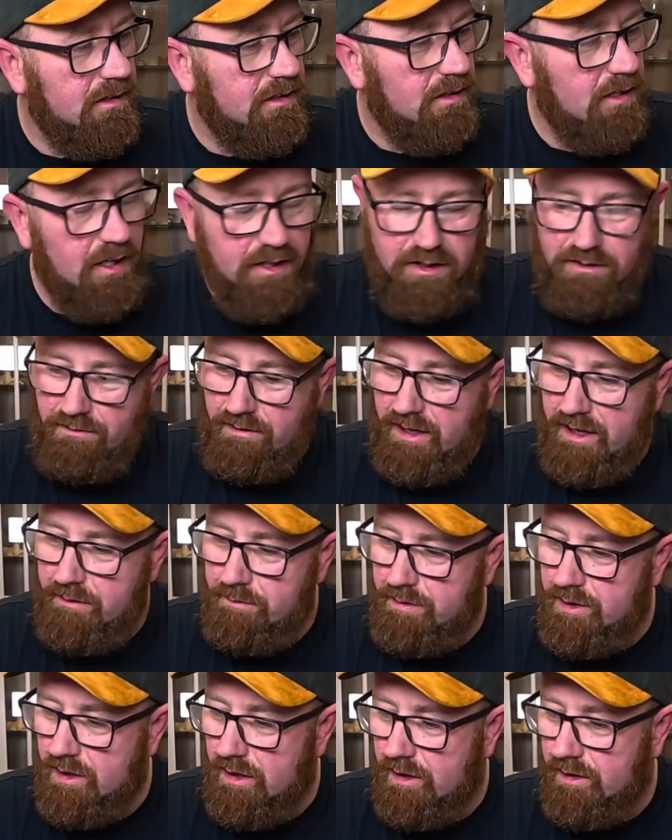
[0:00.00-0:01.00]
and the
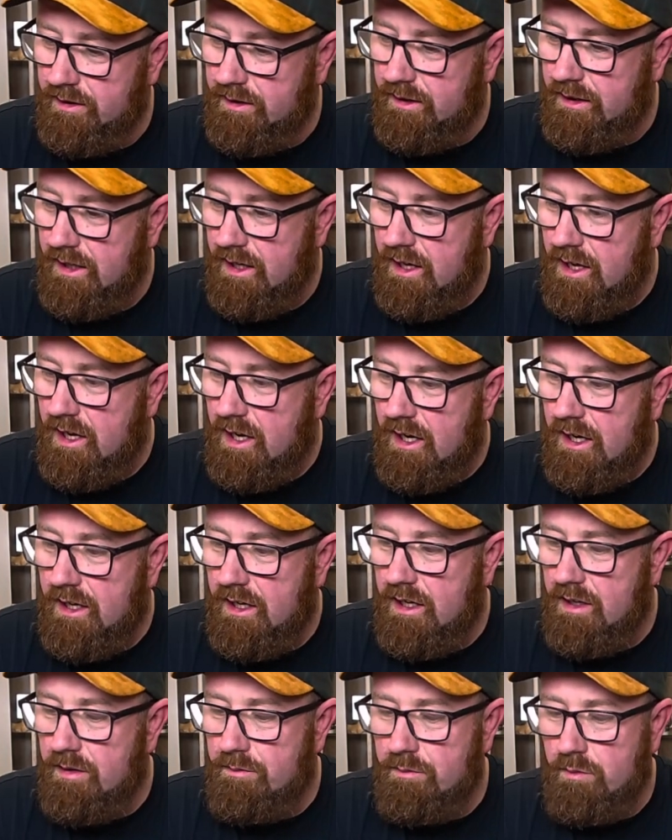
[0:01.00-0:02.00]
ribs on
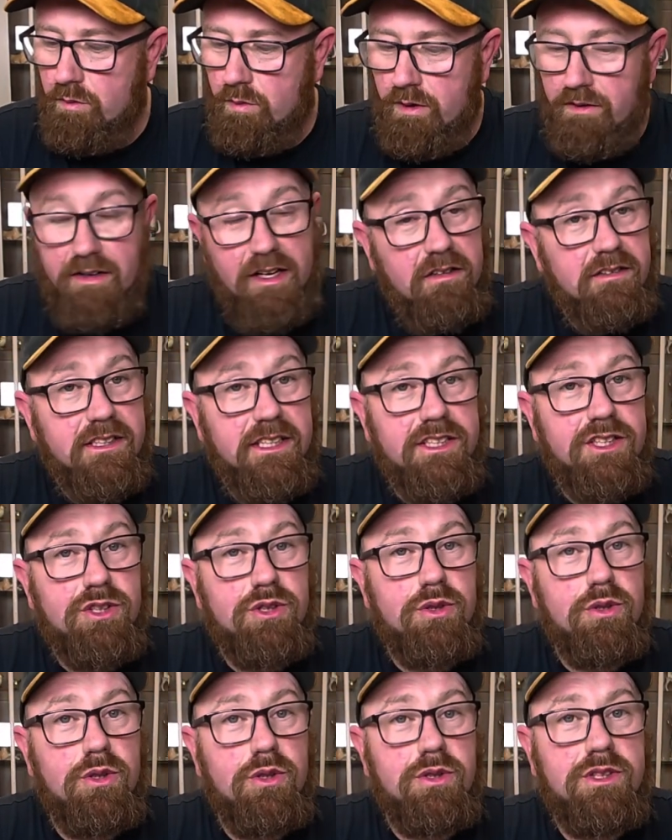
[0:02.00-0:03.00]
without
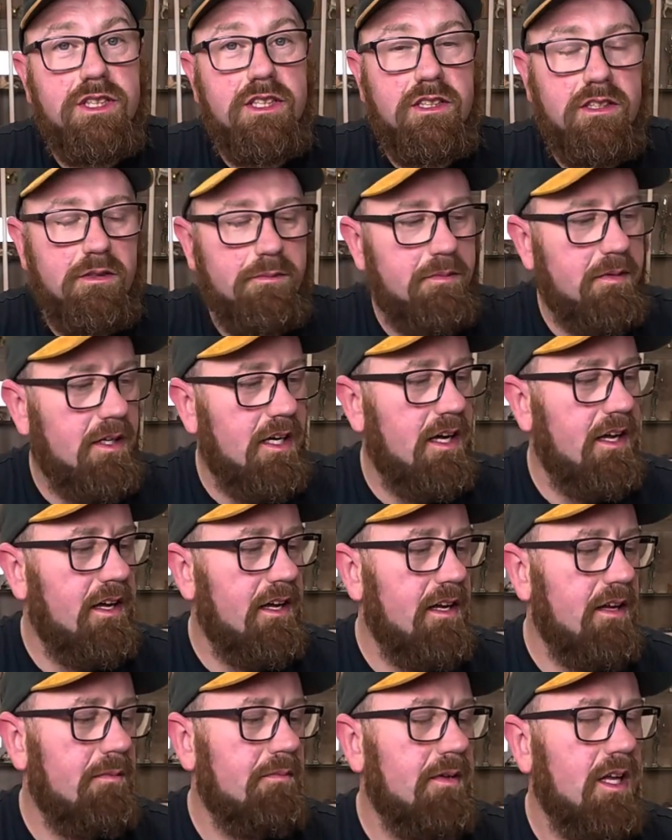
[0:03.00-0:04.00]
distorting
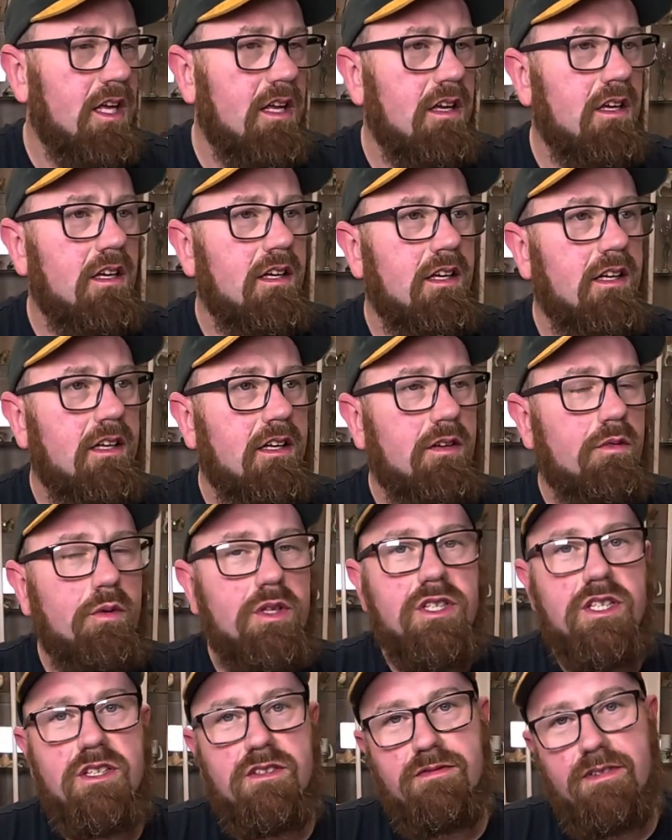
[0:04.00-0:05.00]
them,
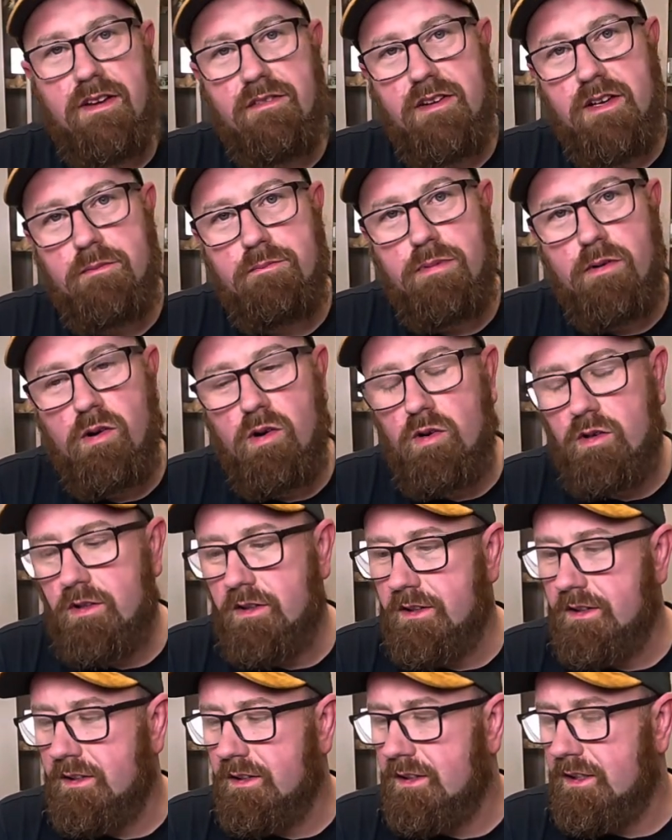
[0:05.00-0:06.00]
which is very
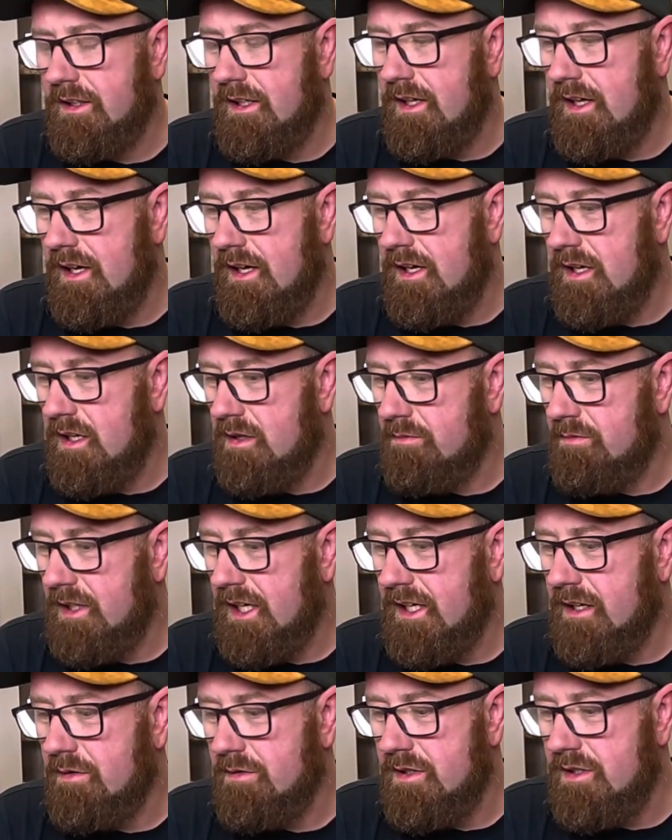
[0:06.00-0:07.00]
important.
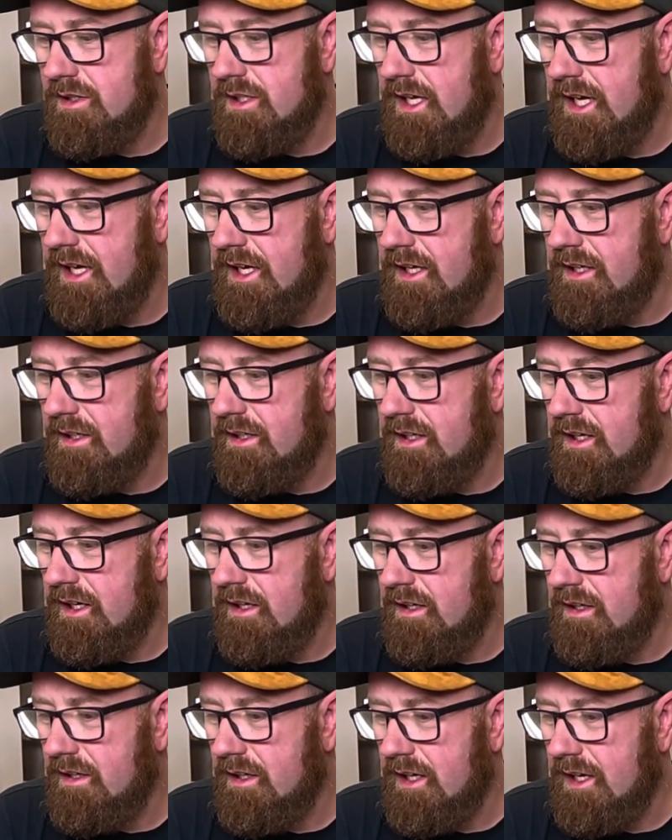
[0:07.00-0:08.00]
Like I was saying,
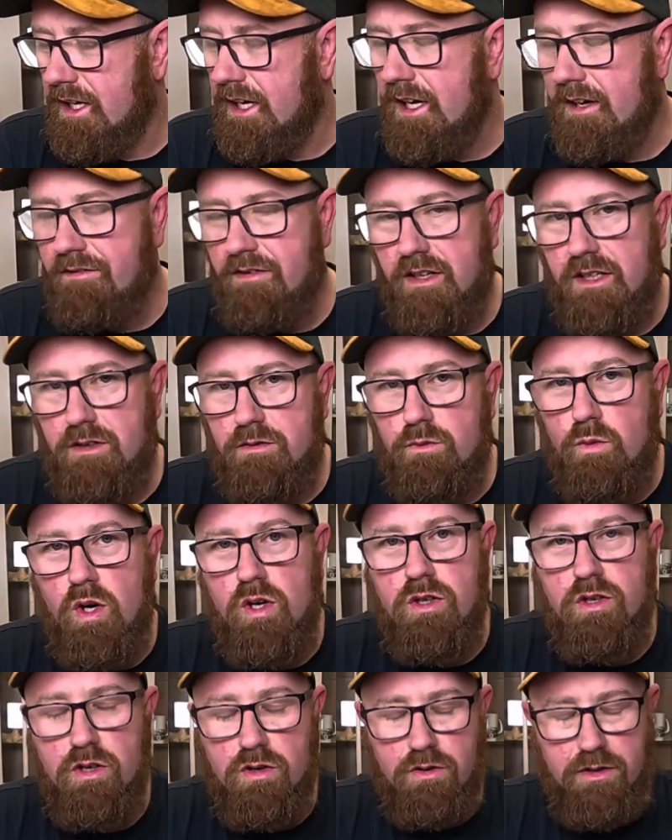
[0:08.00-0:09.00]
I have had
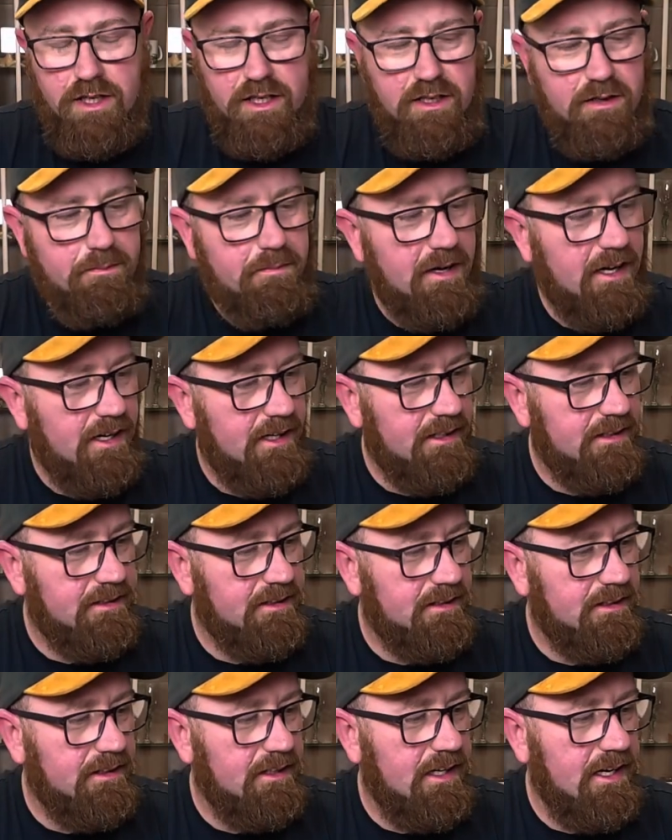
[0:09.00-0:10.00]
one gun in the
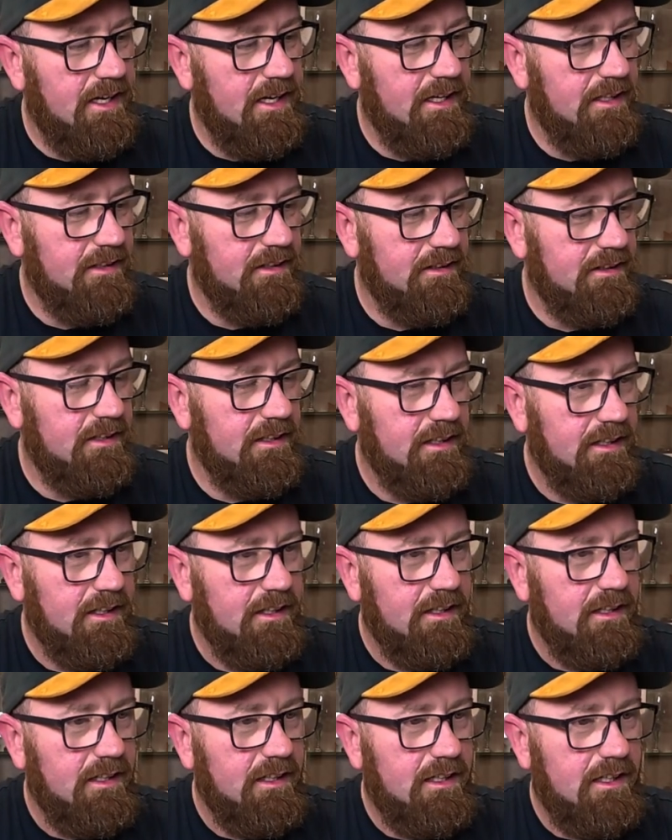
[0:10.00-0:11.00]
past, and
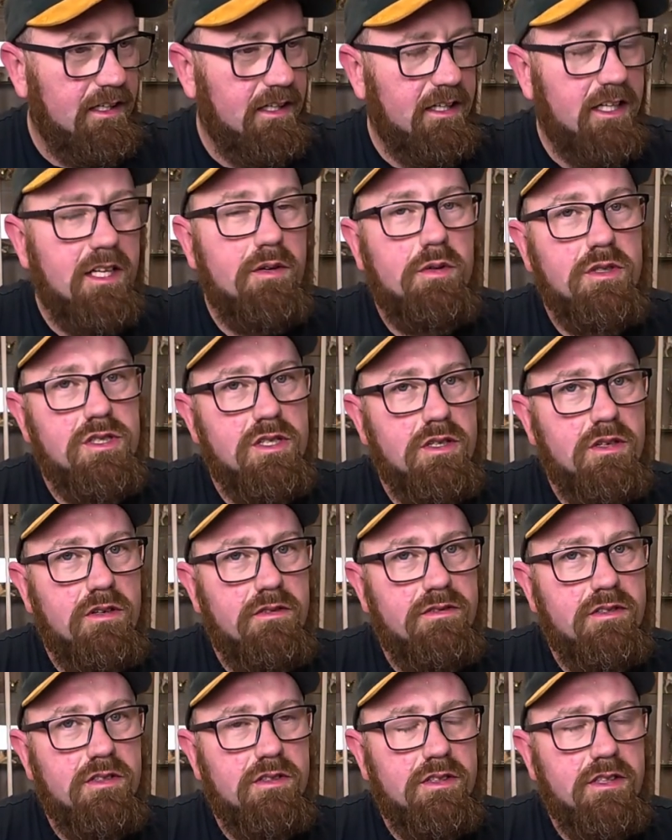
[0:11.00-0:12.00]
it was an
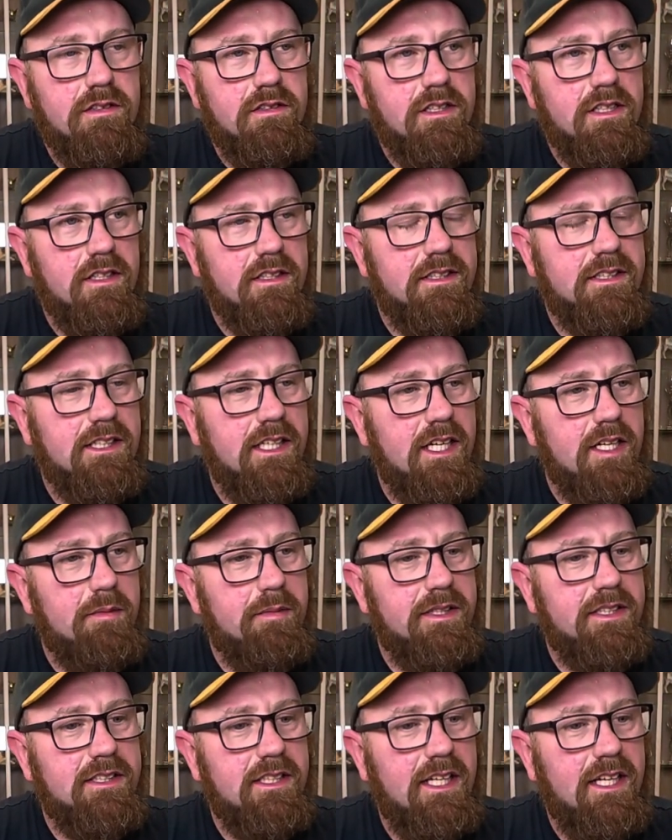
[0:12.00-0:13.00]
over and under and not side by
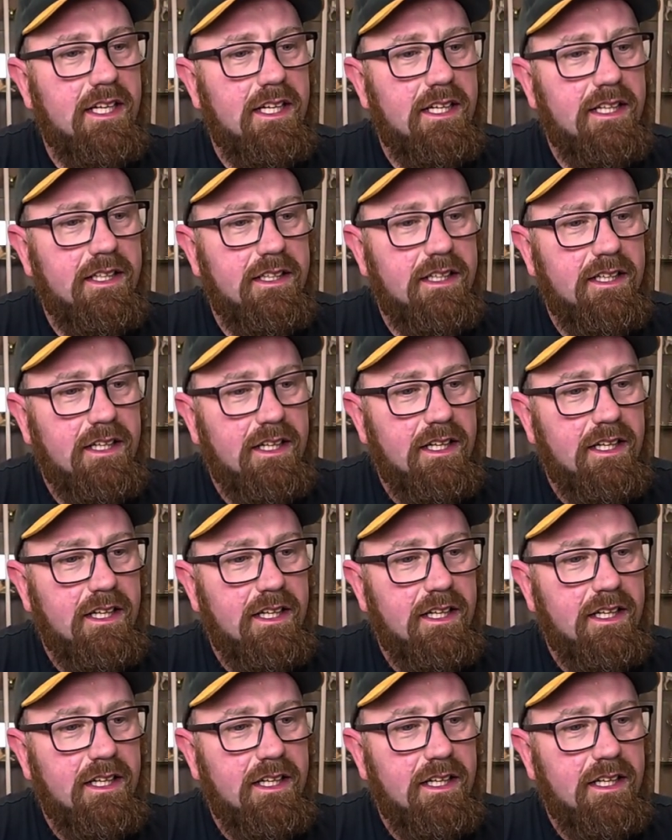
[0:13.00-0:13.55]
side,